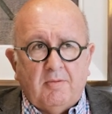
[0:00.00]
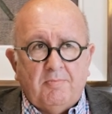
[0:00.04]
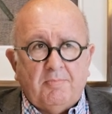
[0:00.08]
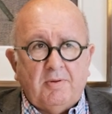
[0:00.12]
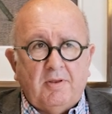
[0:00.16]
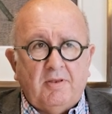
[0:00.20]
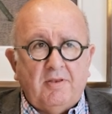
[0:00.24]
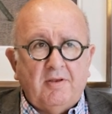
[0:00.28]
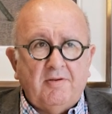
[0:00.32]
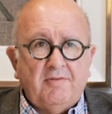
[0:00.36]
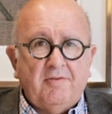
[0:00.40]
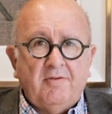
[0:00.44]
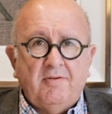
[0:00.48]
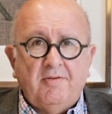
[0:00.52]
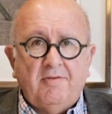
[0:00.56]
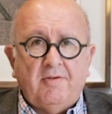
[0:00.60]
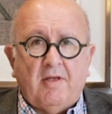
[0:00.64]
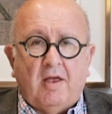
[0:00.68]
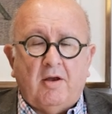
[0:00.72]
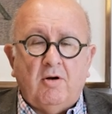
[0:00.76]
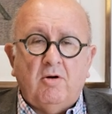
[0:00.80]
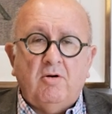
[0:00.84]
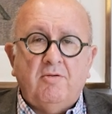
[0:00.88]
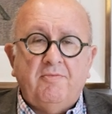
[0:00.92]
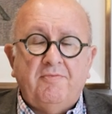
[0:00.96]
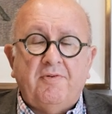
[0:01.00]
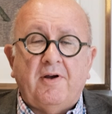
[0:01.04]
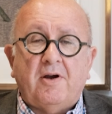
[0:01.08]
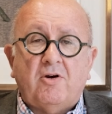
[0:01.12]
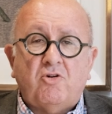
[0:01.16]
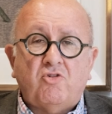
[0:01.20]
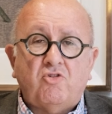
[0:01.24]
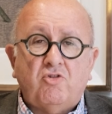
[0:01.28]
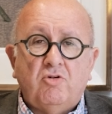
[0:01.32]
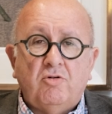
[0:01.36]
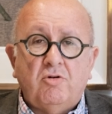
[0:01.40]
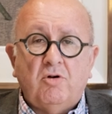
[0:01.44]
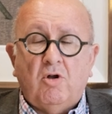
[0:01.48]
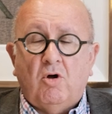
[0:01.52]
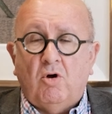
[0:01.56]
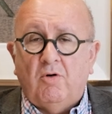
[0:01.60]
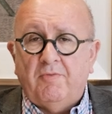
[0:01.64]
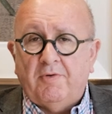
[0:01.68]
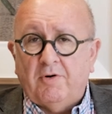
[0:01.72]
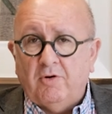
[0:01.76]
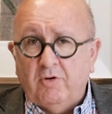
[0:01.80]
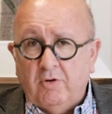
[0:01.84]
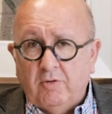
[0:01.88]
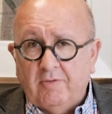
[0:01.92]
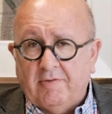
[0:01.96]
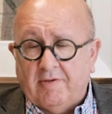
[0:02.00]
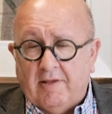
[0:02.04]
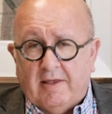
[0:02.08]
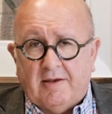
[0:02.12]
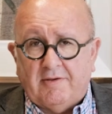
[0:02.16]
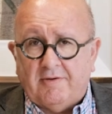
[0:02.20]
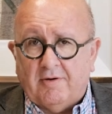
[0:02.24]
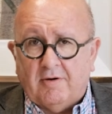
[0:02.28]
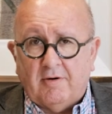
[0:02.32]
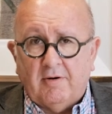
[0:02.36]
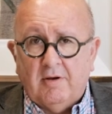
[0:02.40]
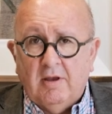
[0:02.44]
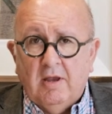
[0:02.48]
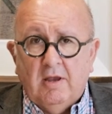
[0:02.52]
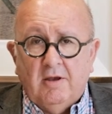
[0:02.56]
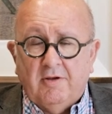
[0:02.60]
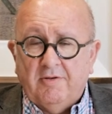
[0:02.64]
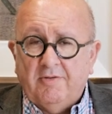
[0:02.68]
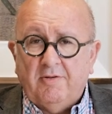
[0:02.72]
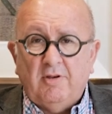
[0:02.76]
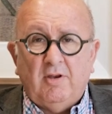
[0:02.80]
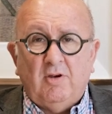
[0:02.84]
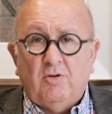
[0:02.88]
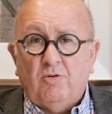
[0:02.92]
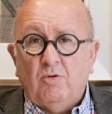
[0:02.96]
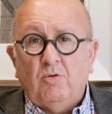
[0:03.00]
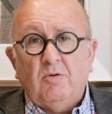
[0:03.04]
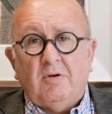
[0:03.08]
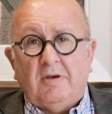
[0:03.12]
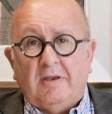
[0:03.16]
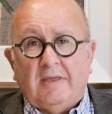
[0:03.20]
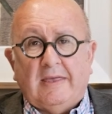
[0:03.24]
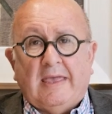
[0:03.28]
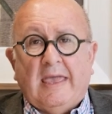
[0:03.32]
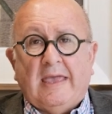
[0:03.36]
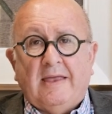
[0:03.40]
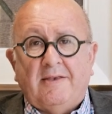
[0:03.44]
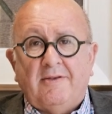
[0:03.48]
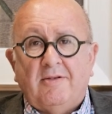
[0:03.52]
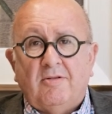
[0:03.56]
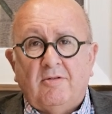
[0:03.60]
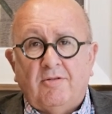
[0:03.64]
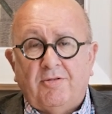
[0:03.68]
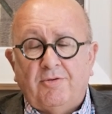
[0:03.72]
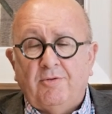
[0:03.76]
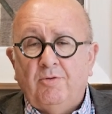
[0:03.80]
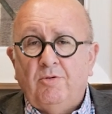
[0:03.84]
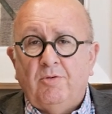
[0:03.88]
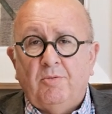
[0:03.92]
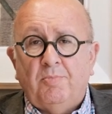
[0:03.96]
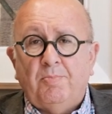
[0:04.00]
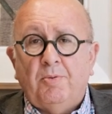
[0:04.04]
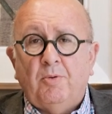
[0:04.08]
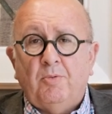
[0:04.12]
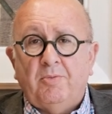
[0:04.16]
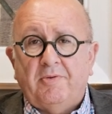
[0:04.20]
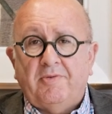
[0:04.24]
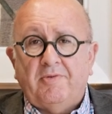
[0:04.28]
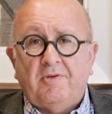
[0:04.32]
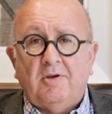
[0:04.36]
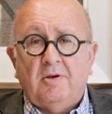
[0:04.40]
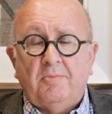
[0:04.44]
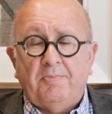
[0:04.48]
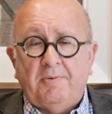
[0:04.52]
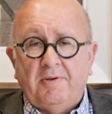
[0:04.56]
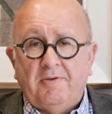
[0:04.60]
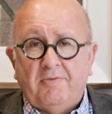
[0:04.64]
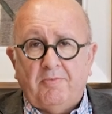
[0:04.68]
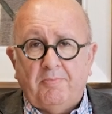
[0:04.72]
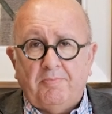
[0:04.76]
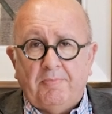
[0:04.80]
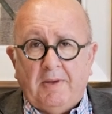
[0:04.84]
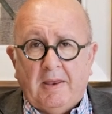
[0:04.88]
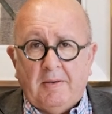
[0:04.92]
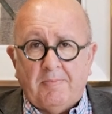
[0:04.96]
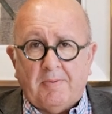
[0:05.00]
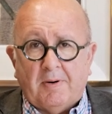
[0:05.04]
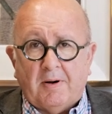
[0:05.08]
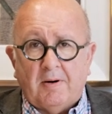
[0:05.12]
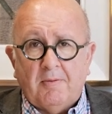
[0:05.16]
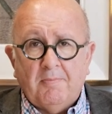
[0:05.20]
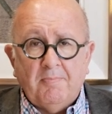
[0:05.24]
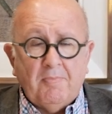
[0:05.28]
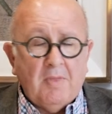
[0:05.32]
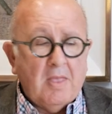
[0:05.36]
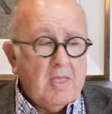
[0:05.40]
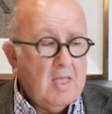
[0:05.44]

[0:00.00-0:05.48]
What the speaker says: But this is our version of our newsletter, so you don't get it through the post on a piece of paper.